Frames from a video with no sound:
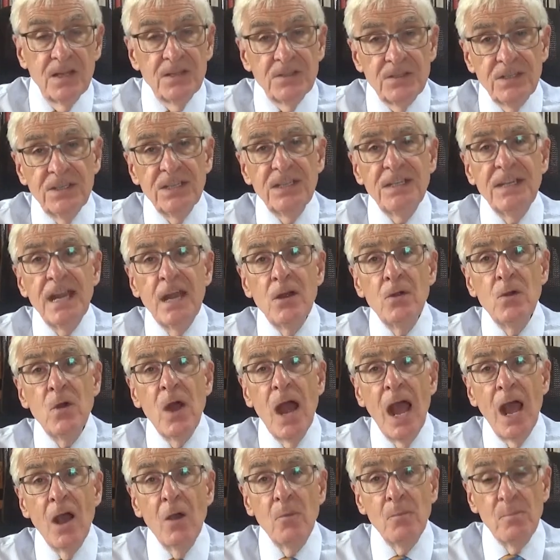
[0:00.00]
Did he know
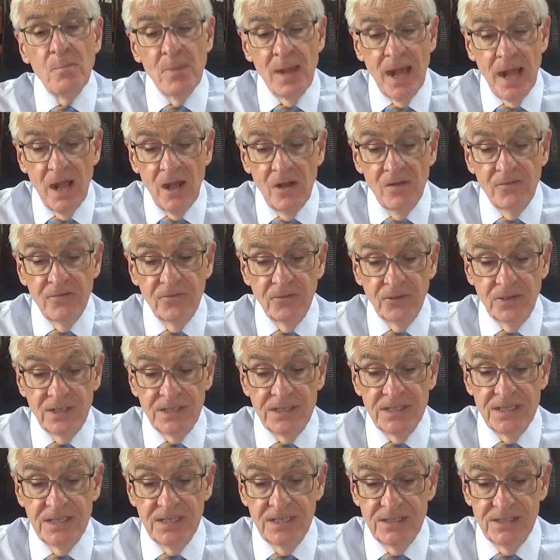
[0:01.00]
how powerful
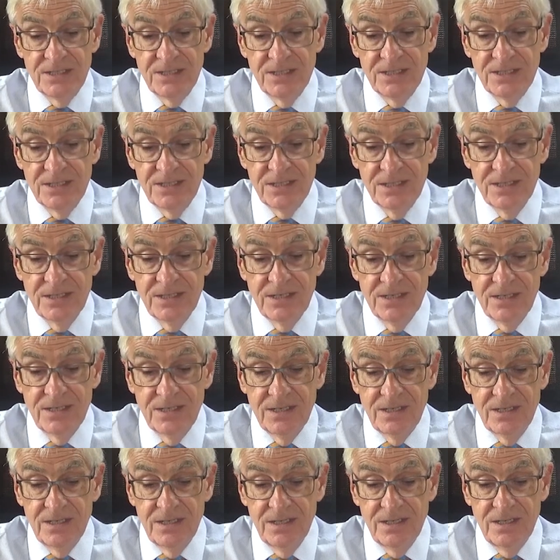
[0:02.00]
it is?
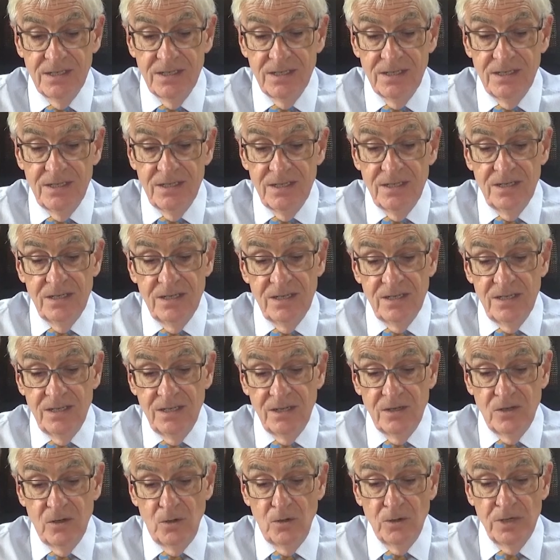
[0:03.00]

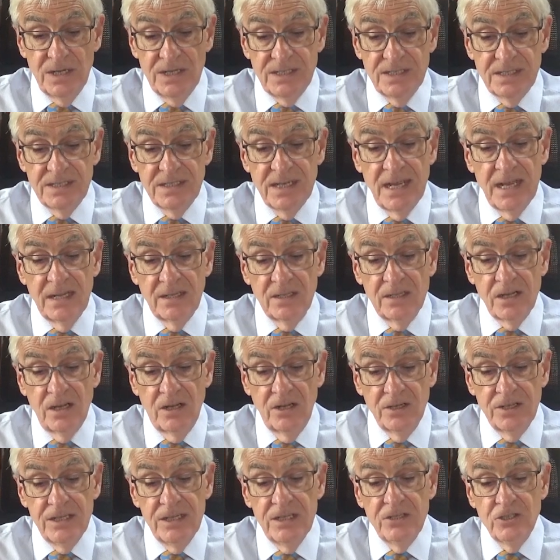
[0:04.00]
According to Dale
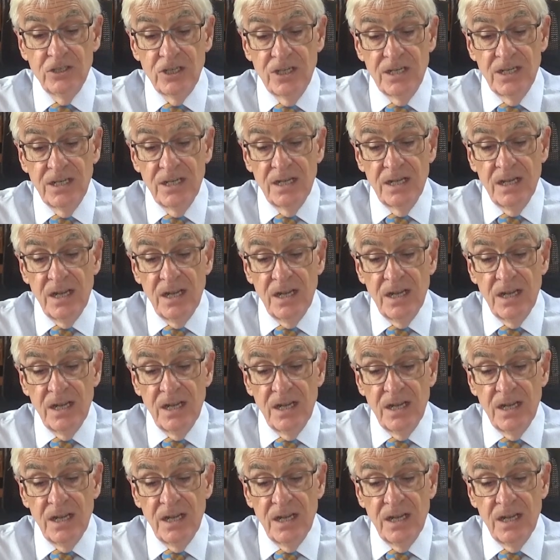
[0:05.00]
Carnegie,